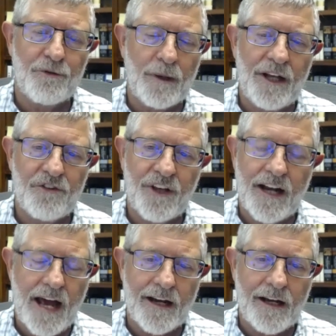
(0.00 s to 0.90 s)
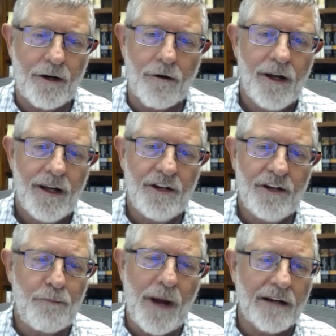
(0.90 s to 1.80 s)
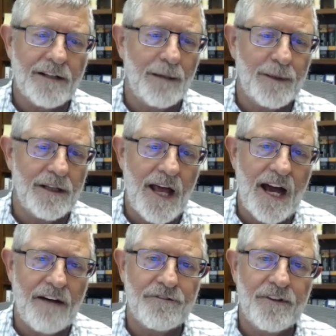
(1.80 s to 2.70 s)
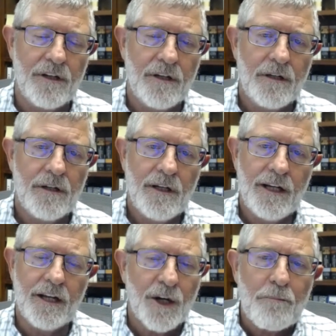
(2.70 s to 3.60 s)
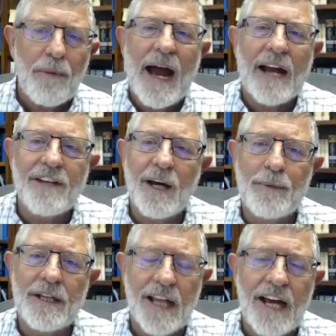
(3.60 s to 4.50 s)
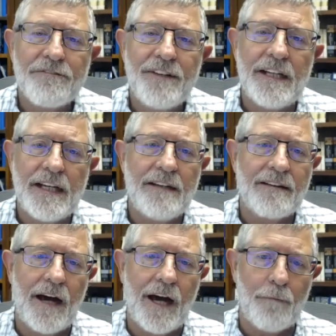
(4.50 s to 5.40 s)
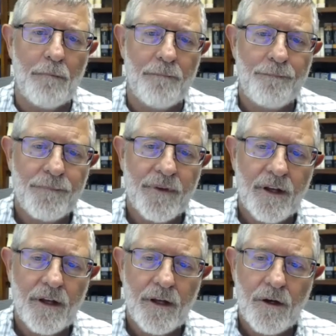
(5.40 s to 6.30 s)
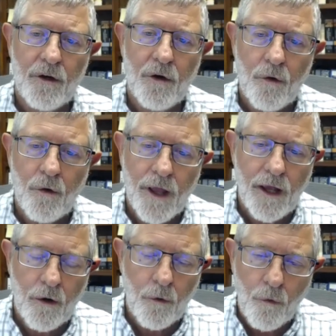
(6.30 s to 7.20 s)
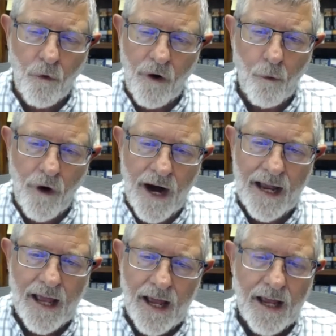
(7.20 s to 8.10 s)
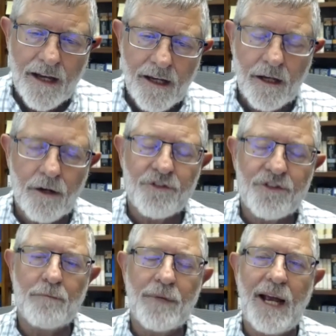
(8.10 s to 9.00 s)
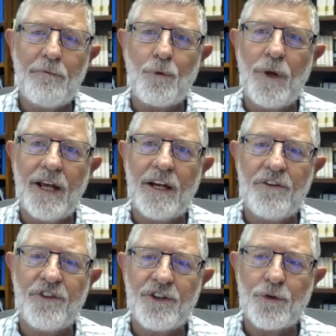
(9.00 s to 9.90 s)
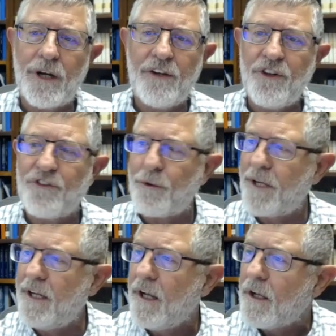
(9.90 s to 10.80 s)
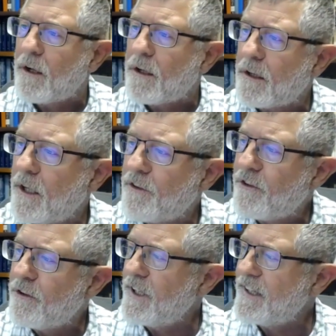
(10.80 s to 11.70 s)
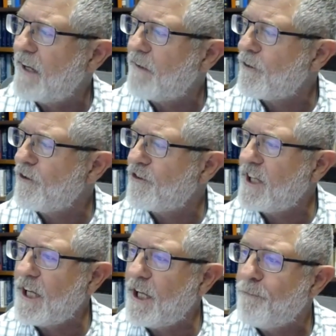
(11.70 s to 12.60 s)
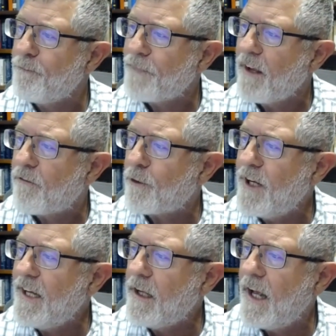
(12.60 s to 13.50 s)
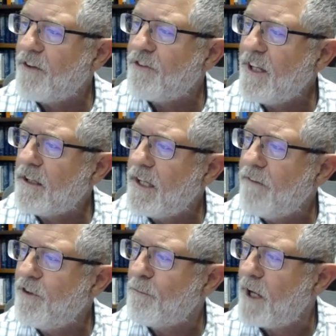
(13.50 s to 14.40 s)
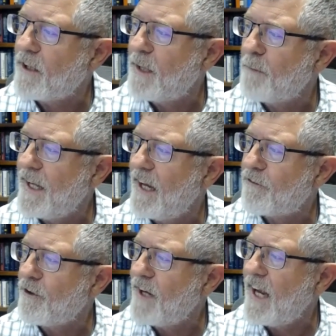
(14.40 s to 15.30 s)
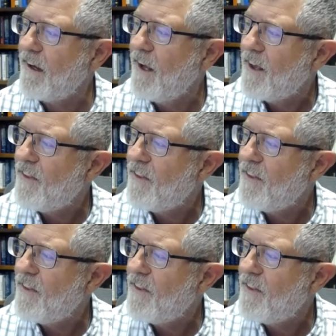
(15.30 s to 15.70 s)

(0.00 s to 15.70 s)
this place, get out of here, he just packed up and left. He could have packed up and left anytime. You know, why? And, you know, sometimes we get in situations. I mean, let's look at that verse again. For he, as he lived among them day after day,